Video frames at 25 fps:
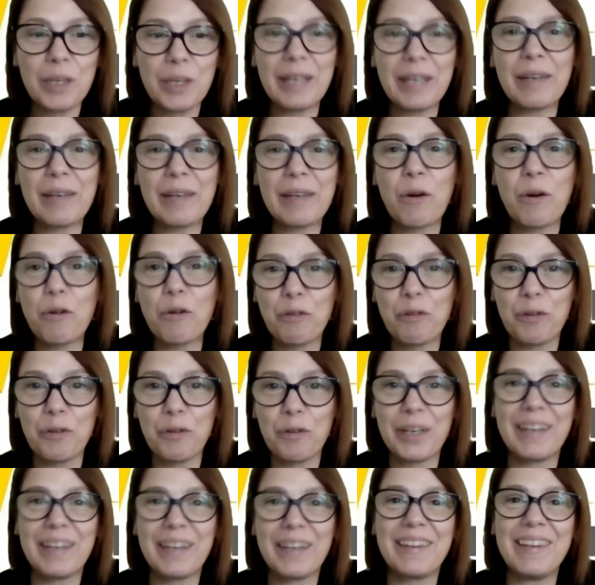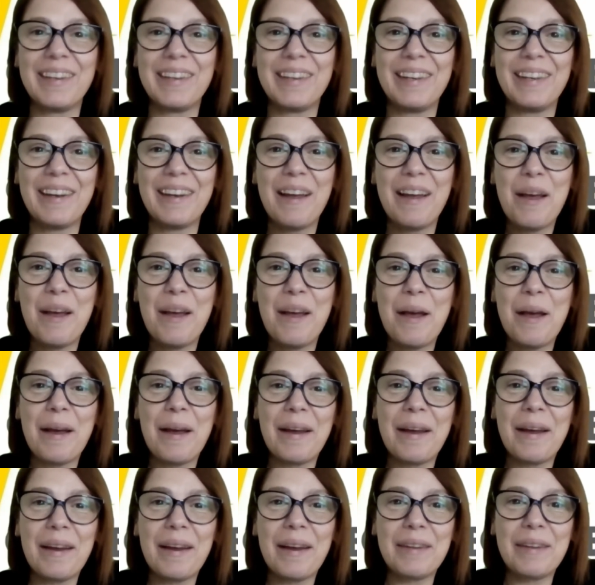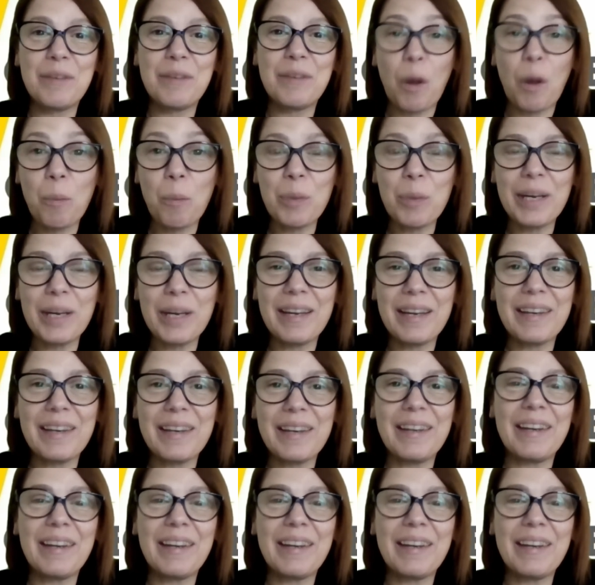kick off the topic.